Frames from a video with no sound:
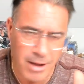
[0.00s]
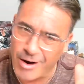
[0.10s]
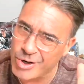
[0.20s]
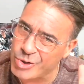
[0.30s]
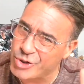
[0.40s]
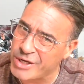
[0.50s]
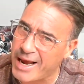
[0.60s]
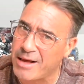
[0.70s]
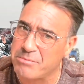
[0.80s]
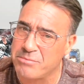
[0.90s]
Uncle
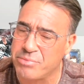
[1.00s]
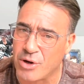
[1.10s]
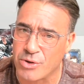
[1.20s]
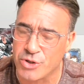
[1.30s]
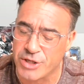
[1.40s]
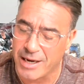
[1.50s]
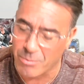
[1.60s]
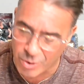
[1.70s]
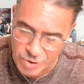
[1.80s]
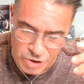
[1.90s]
Sam
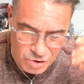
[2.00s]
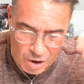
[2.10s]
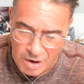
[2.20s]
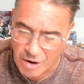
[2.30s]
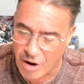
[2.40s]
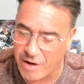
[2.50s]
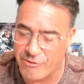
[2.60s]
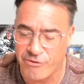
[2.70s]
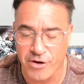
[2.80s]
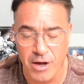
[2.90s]
won't start
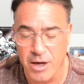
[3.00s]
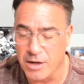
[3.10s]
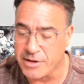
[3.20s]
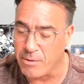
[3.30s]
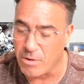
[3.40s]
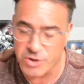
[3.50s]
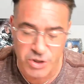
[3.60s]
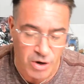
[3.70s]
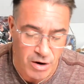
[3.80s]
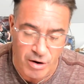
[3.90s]
off They won't
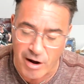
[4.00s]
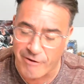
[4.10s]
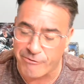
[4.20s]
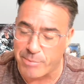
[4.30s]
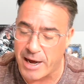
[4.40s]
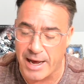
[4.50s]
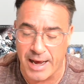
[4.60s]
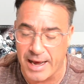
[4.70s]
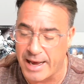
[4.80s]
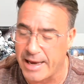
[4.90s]
start off
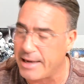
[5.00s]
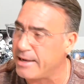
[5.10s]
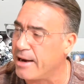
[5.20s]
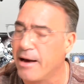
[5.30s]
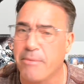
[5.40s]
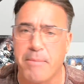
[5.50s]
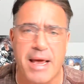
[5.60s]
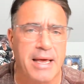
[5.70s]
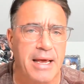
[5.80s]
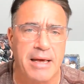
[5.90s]
by
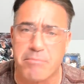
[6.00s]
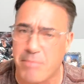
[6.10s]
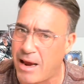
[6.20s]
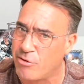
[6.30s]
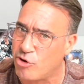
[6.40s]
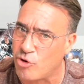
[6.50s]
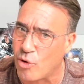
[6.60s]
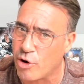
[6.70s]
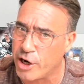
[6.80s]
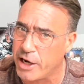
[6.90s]
making it
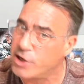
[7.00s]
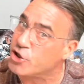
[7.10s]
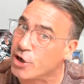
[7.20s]
mandatory. It's